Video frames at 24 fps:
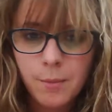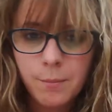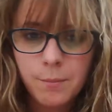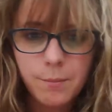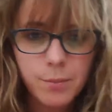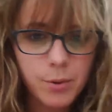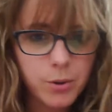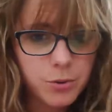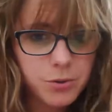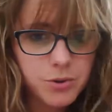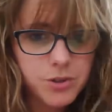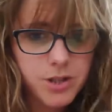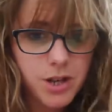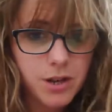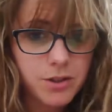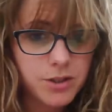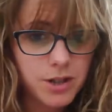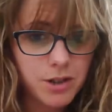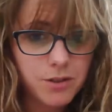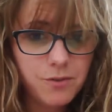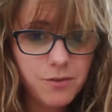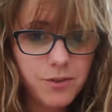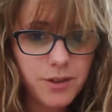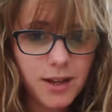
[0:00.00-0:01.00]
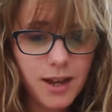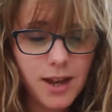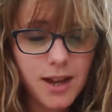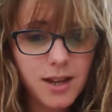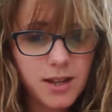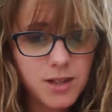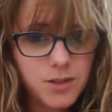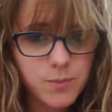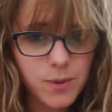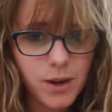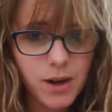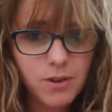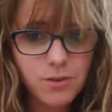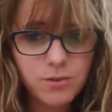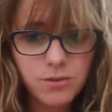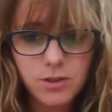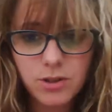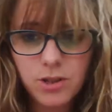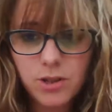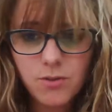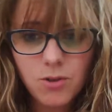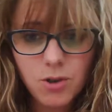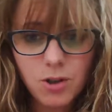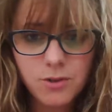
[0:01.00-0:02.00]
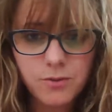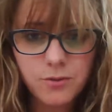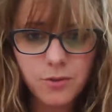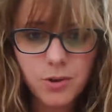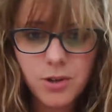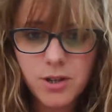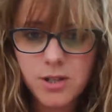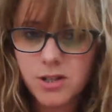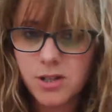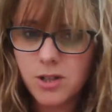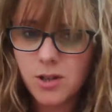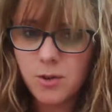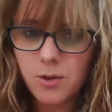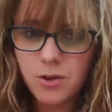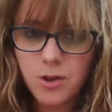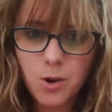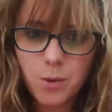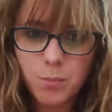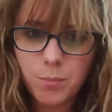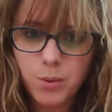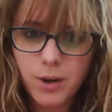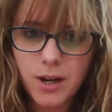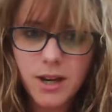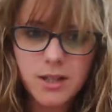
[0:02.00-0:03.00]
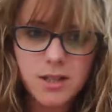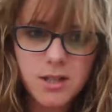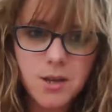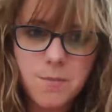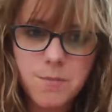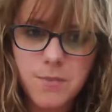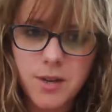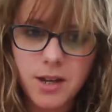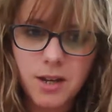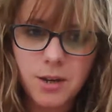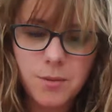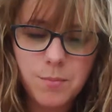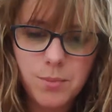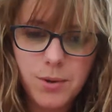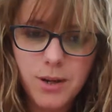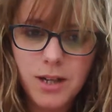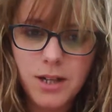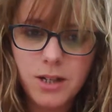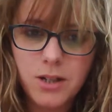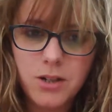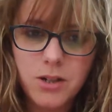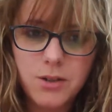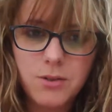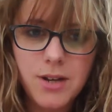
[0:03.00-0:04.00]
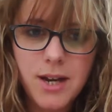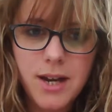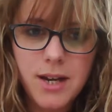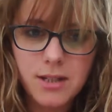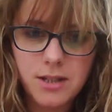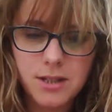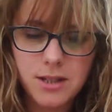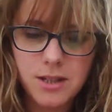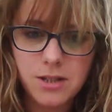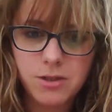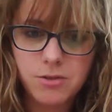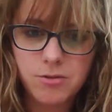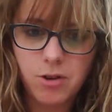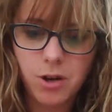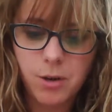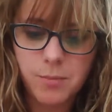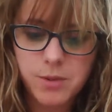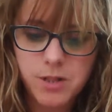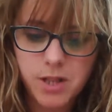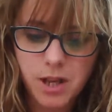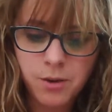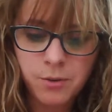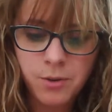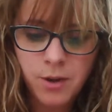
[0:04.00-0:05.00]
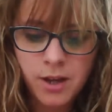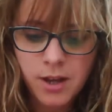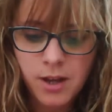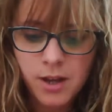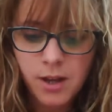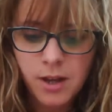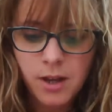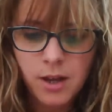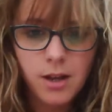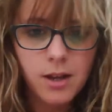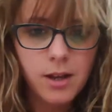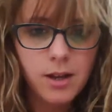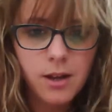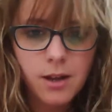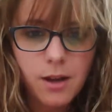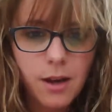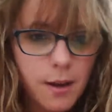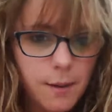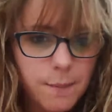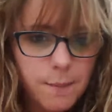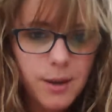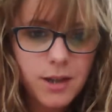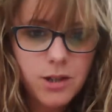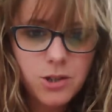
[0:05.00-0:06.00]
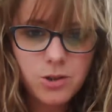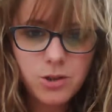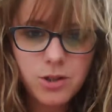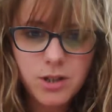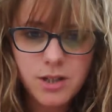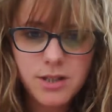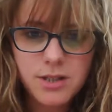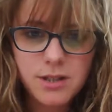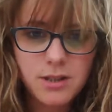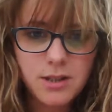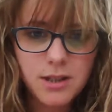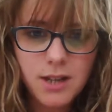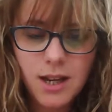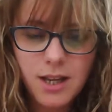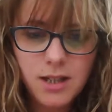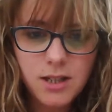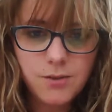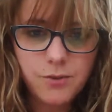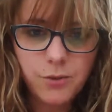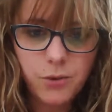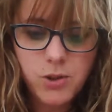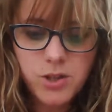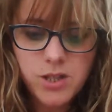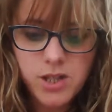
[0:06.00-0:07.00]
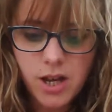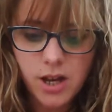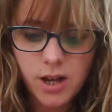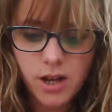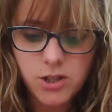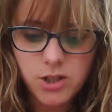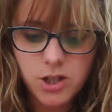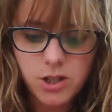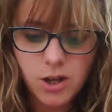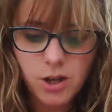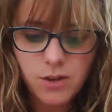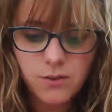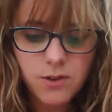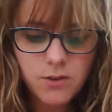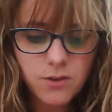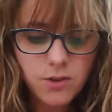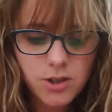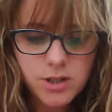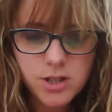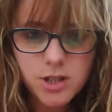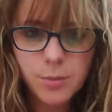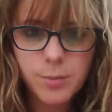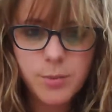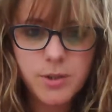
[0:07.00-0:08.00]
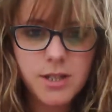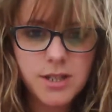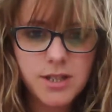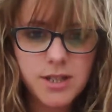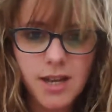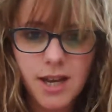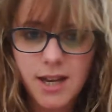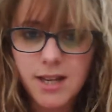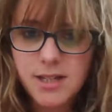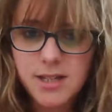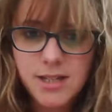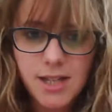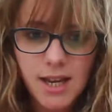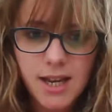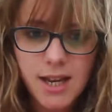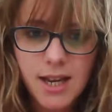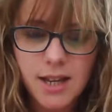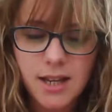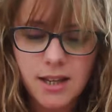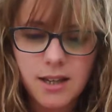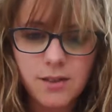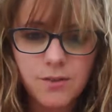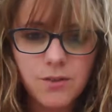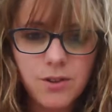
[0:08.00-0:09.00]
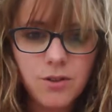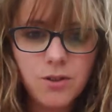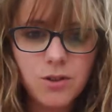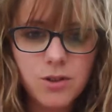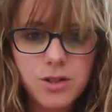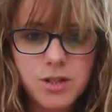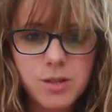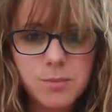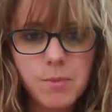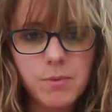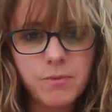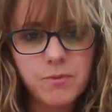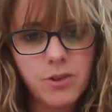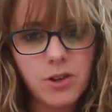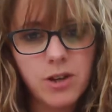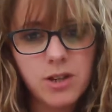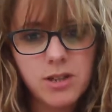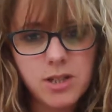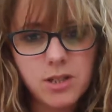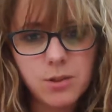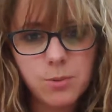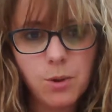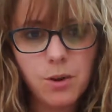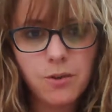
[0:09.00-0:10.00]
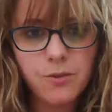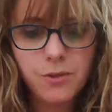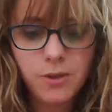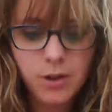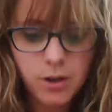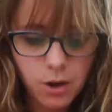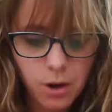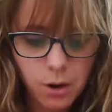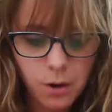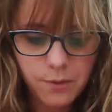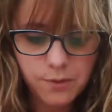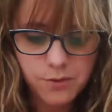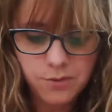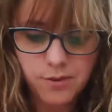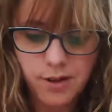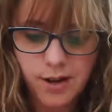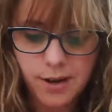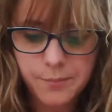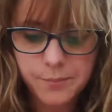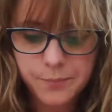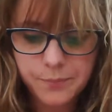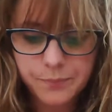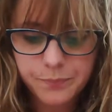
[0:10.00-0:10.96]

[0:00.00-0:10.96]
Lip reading: But also, don't forget as well, you've got a voice. You're bringing something completely unique to this group. So make sure you're getting your voice heard. You know, if you've got something to say, say it. If you've got some advice to offer, offer it.